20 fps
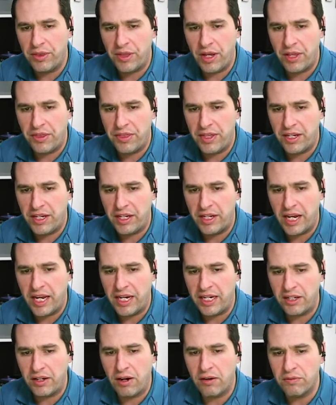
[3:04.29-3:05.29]
I think it
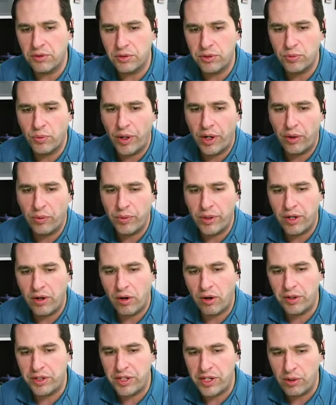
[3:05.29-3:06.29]
kind of covers where we
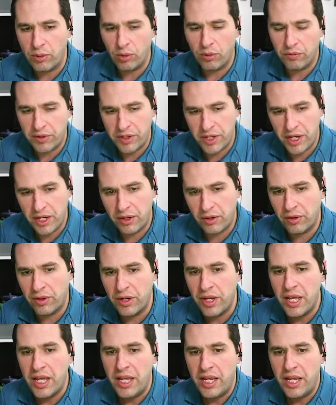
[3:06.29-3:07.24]
are year over year